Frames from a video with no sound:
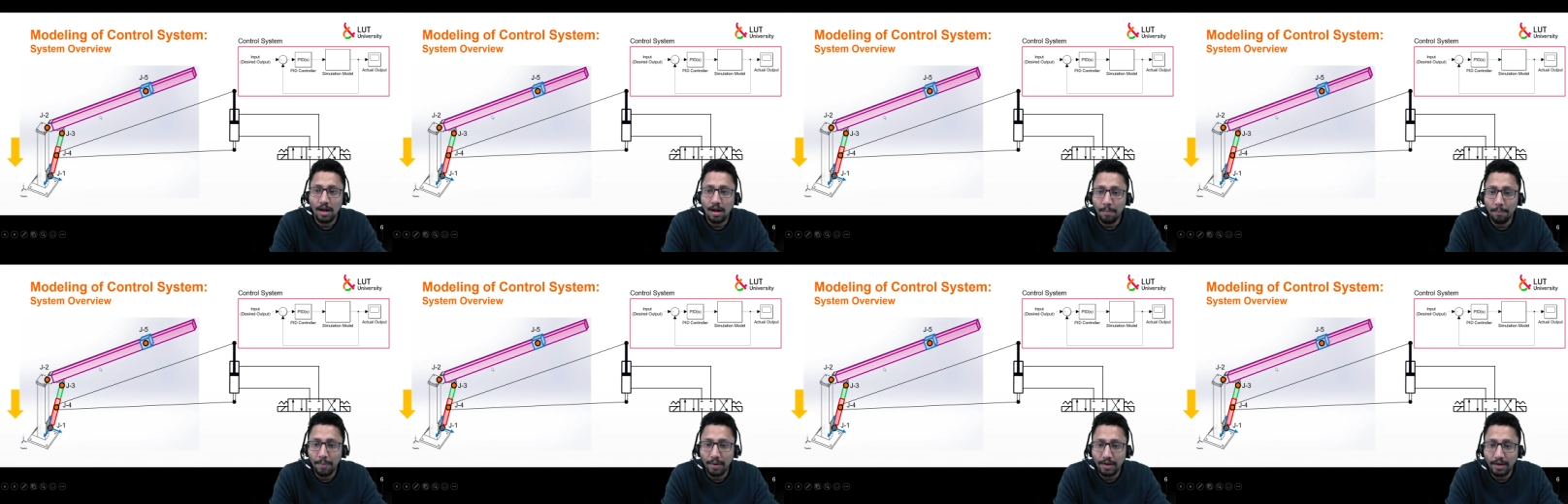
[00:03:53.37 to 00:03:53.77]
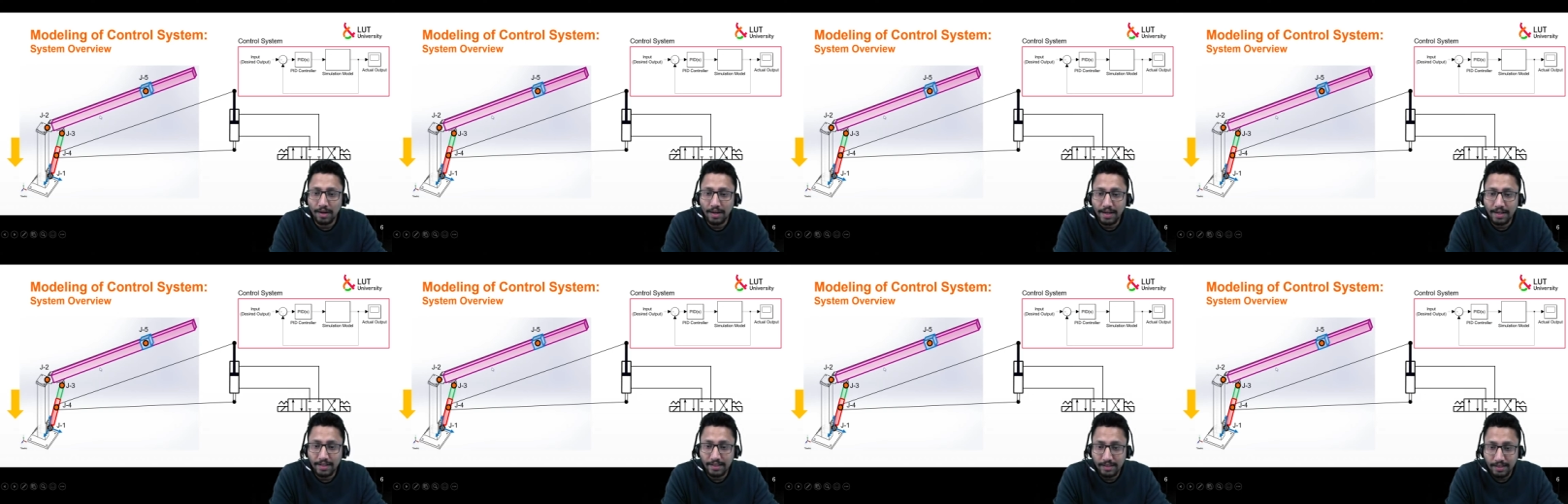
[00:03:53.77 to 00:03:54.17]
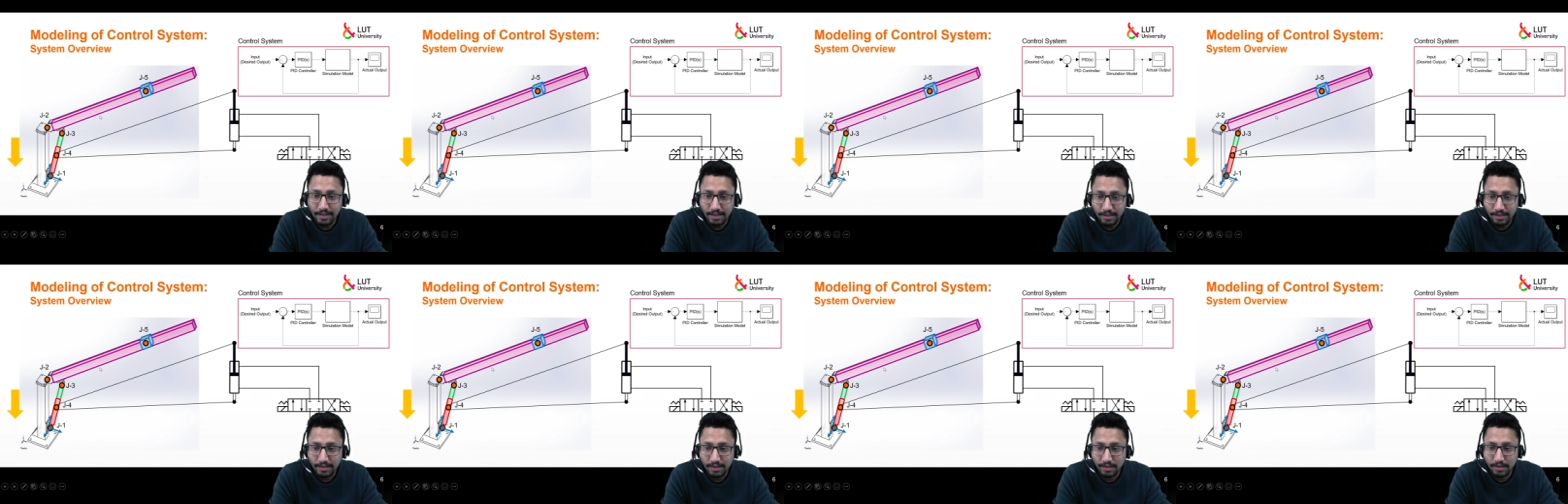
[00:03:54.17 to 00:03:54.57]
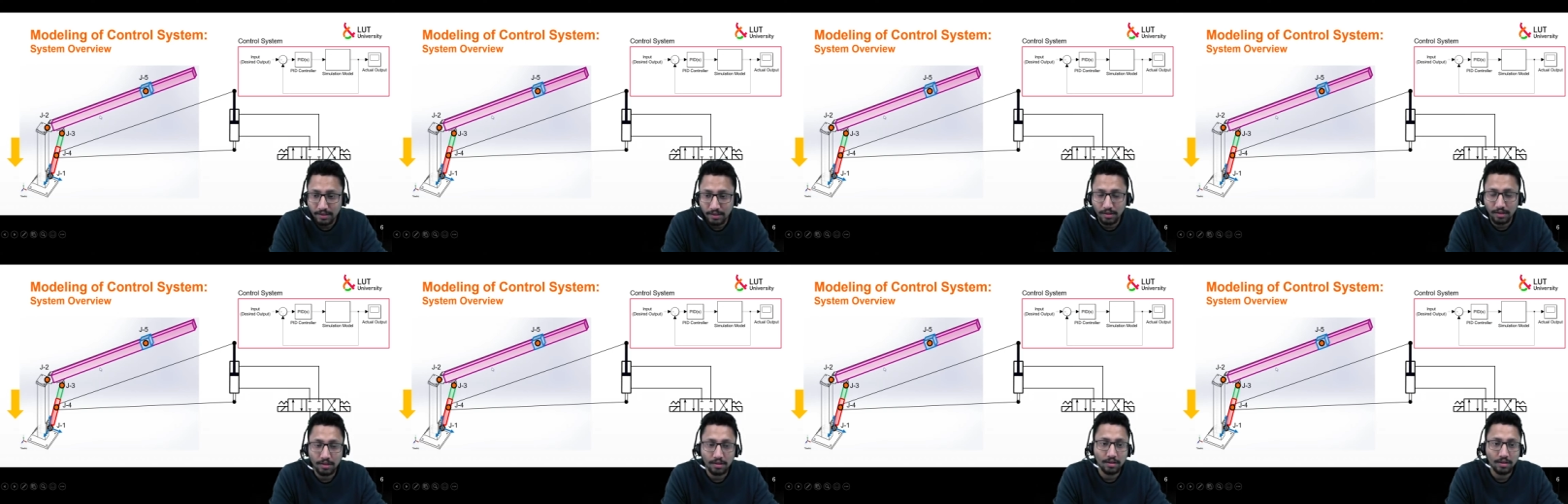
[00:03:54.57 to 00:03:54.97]
But in this
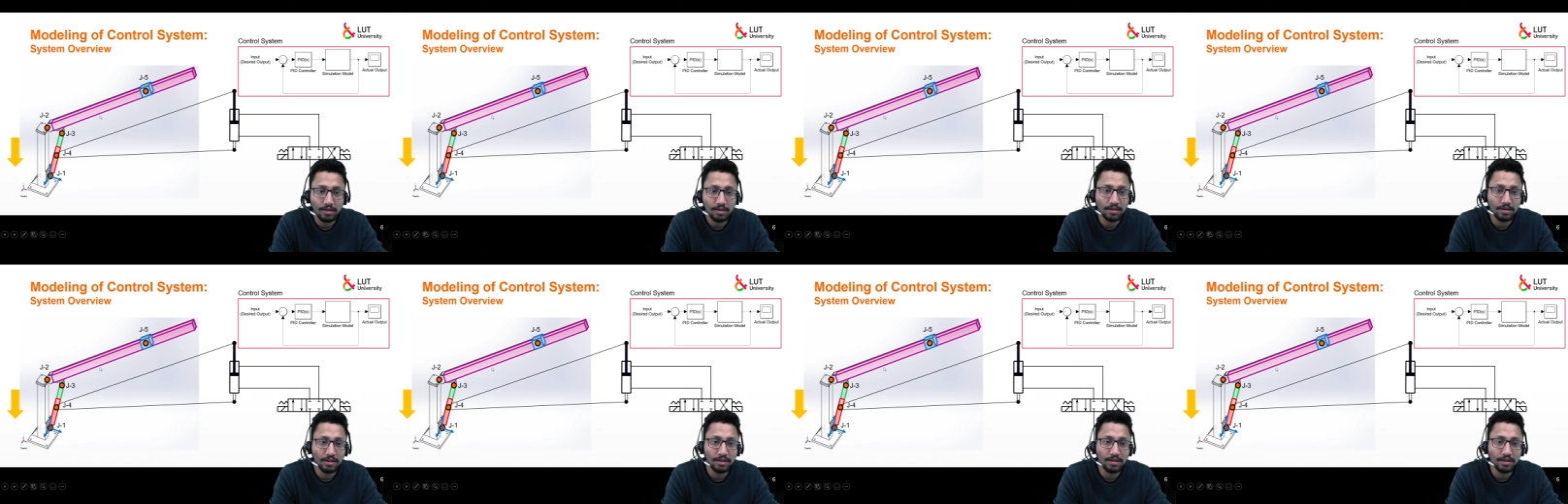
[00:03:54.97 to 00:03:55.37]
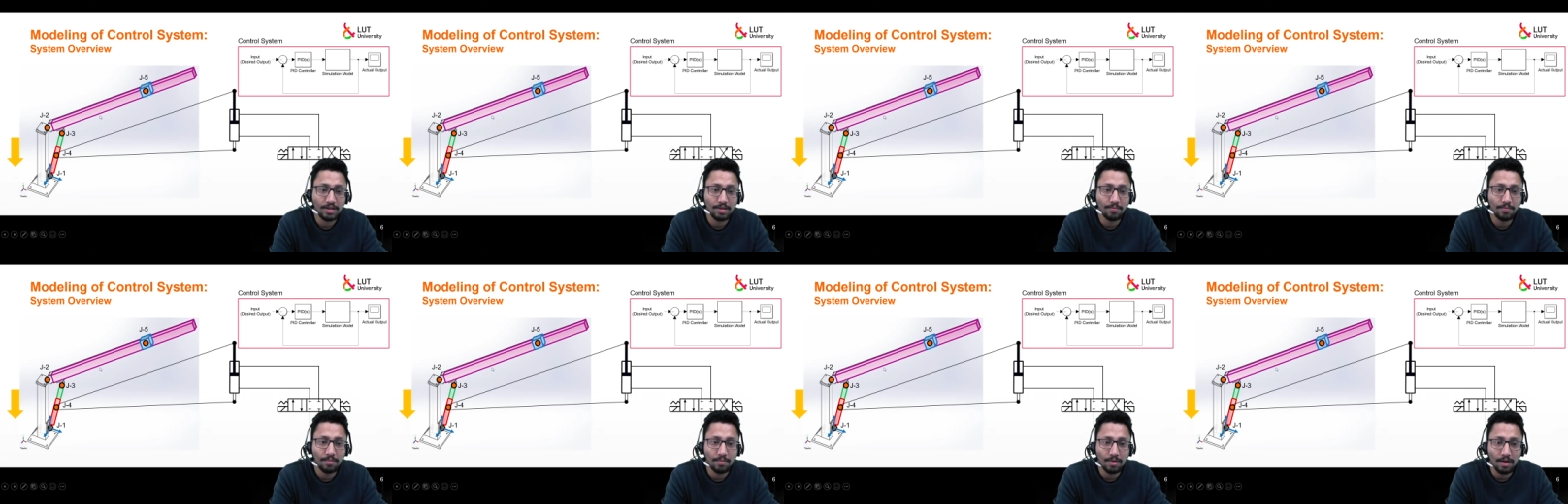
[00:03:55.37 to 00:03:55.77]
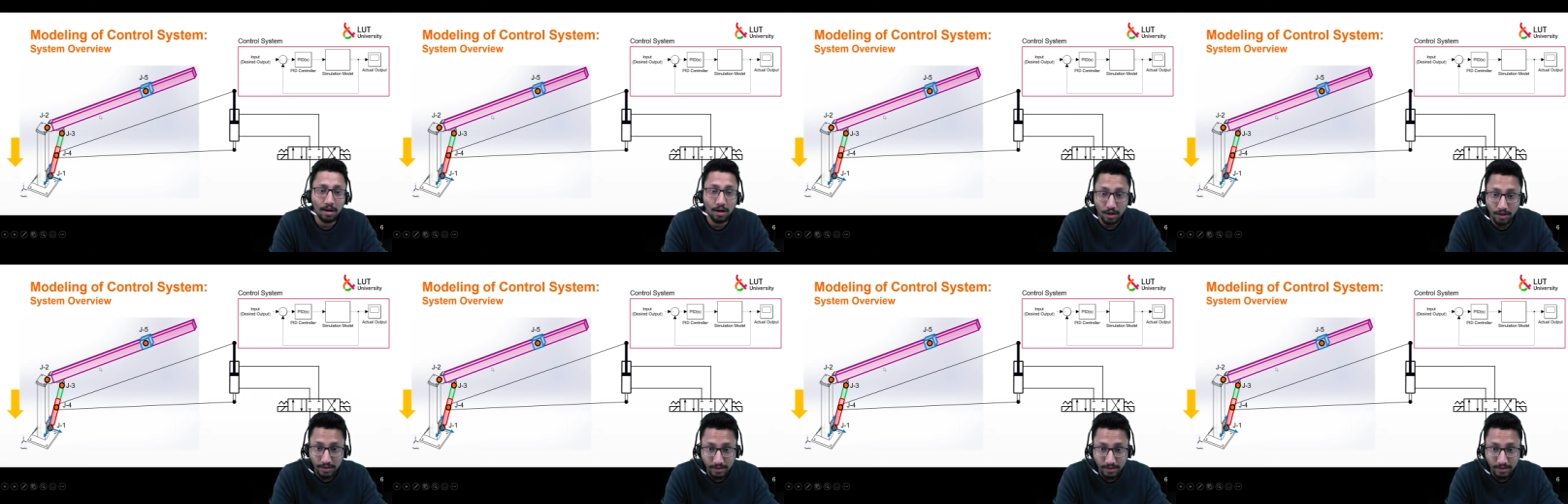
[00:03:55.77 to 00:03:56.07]
system uh,